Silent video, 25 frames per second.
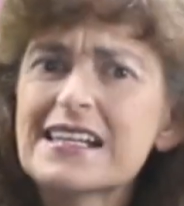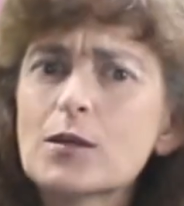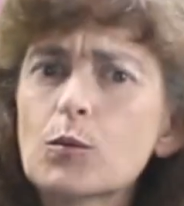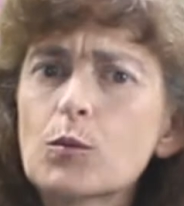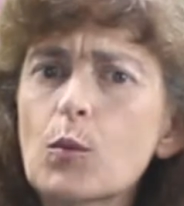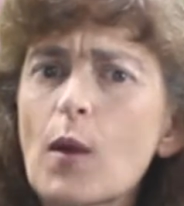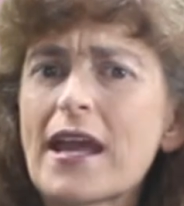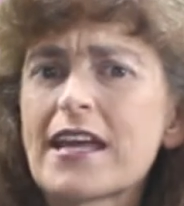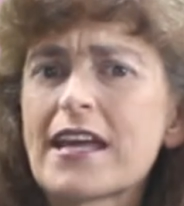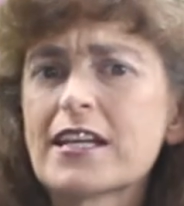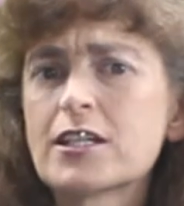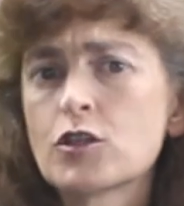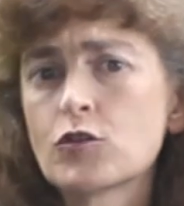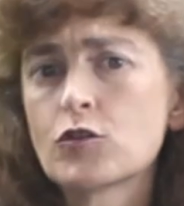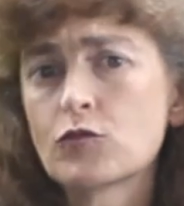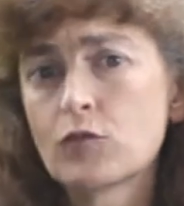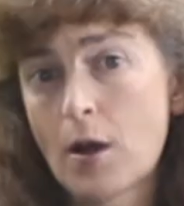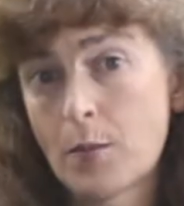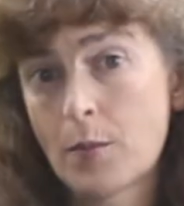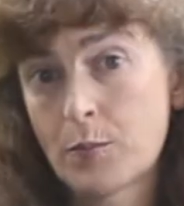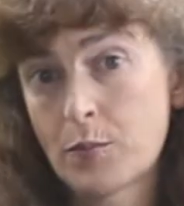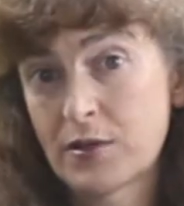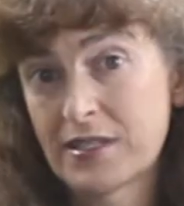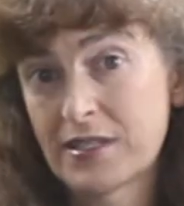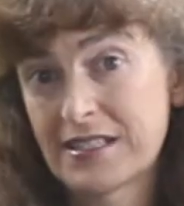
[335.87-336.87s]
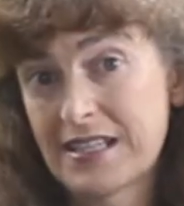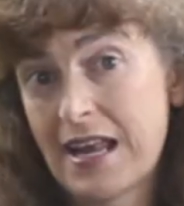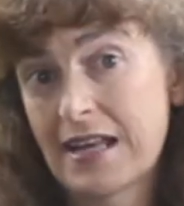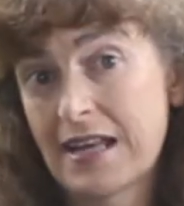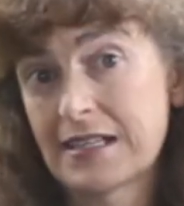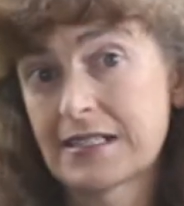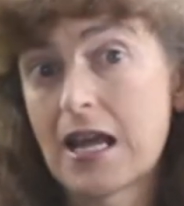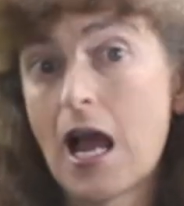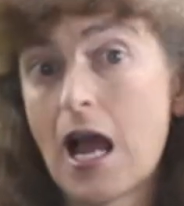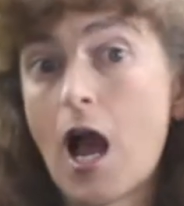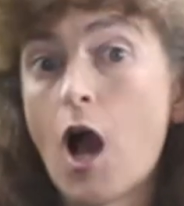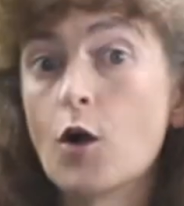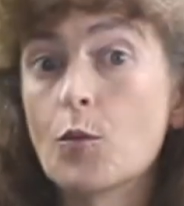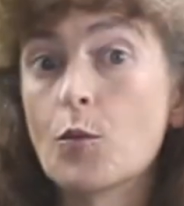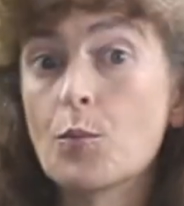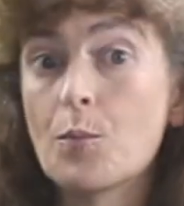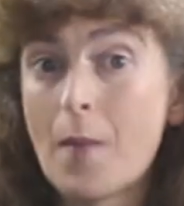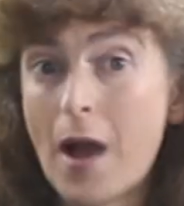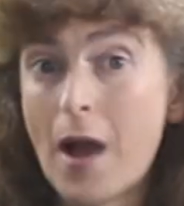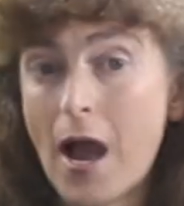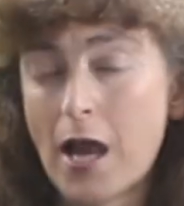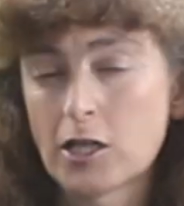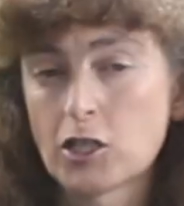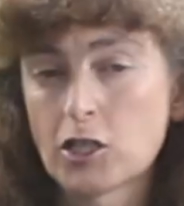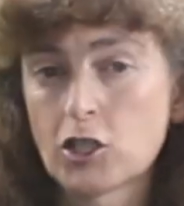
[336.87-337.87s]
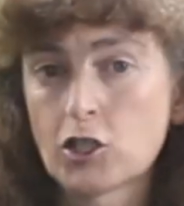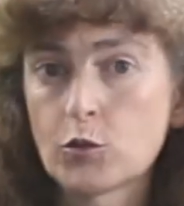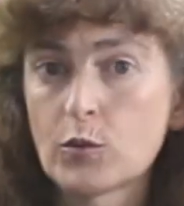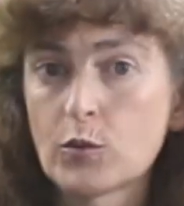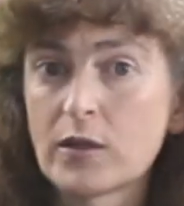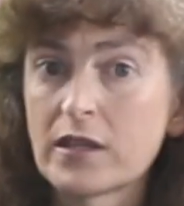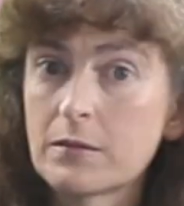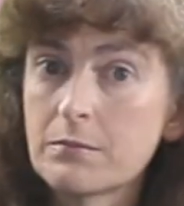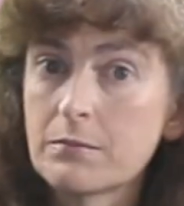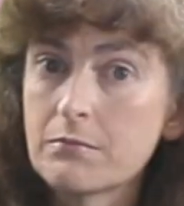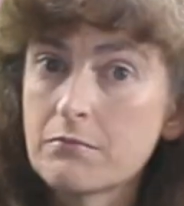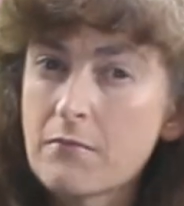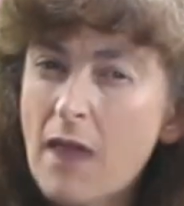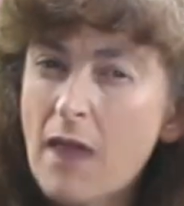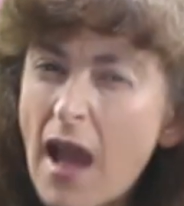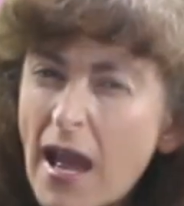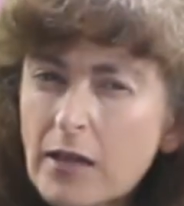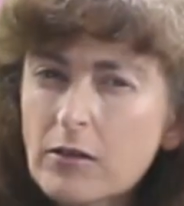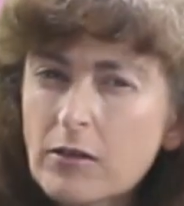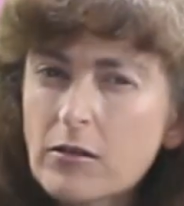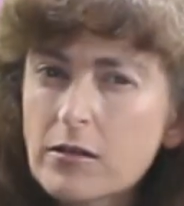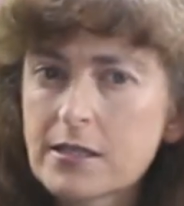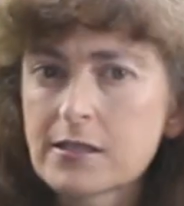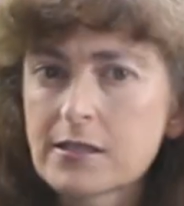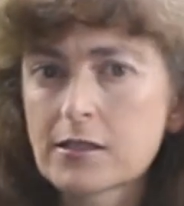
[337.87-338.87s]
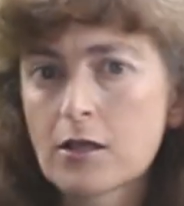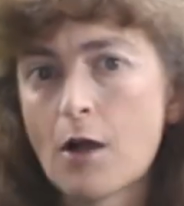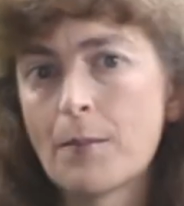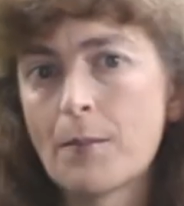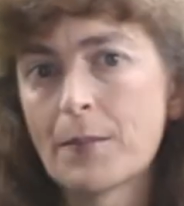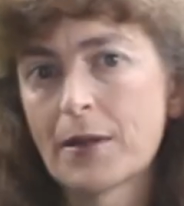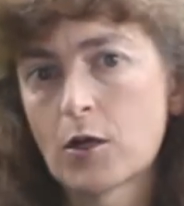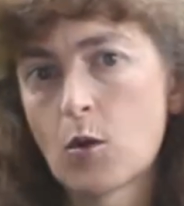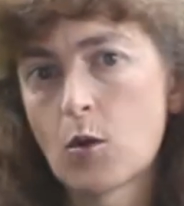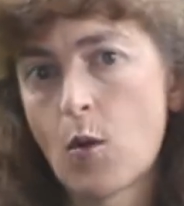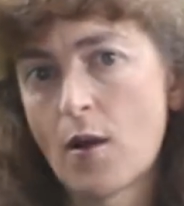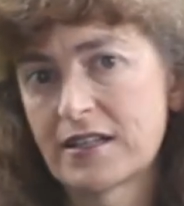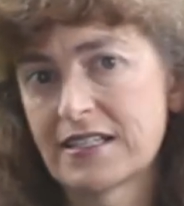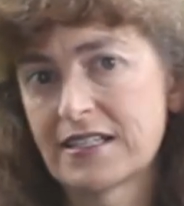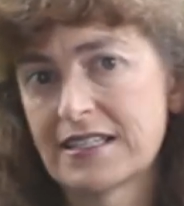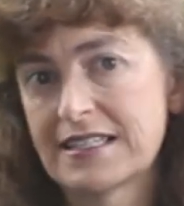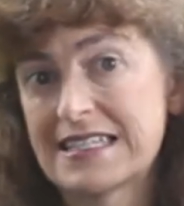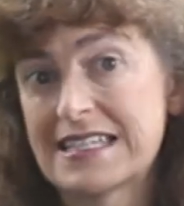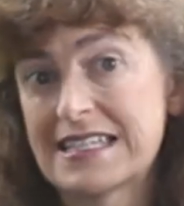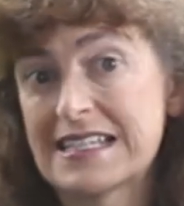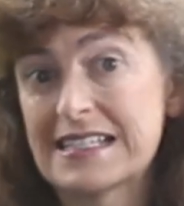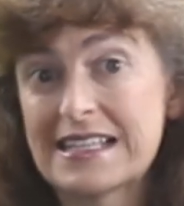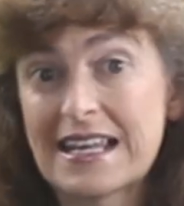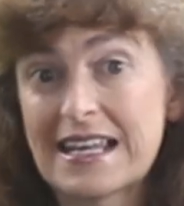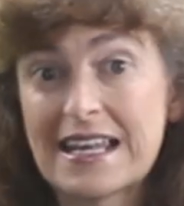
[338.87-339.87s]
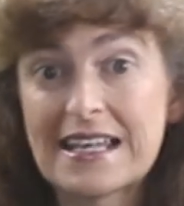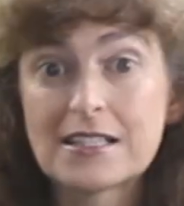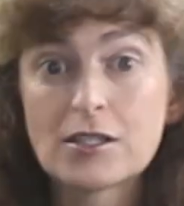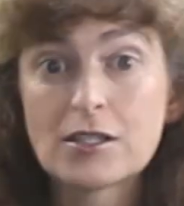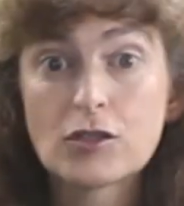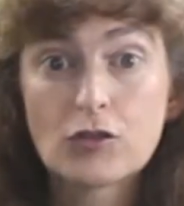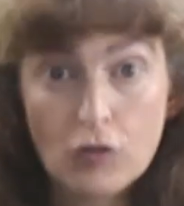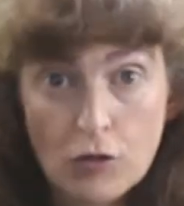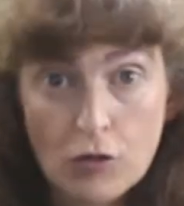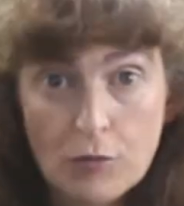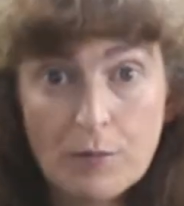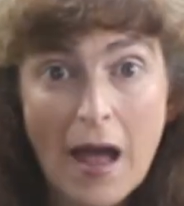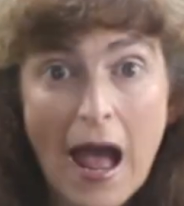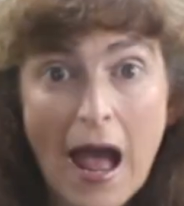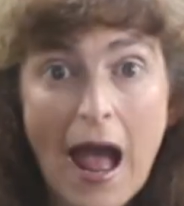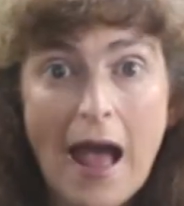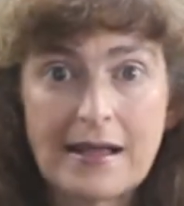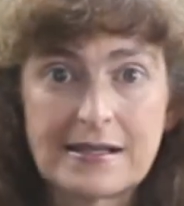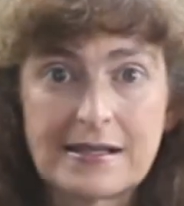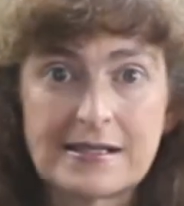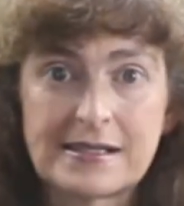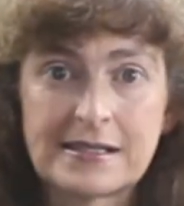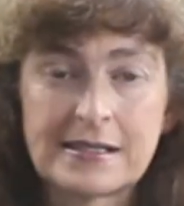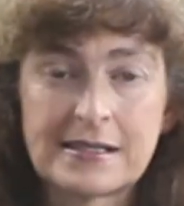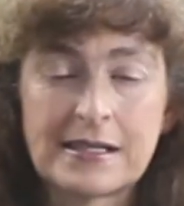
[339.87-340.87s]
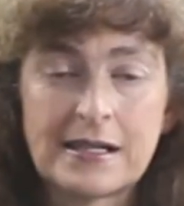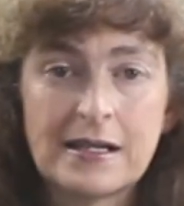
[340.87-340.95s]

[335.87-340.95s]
way to represent how much with macroscopic quantities is through mass.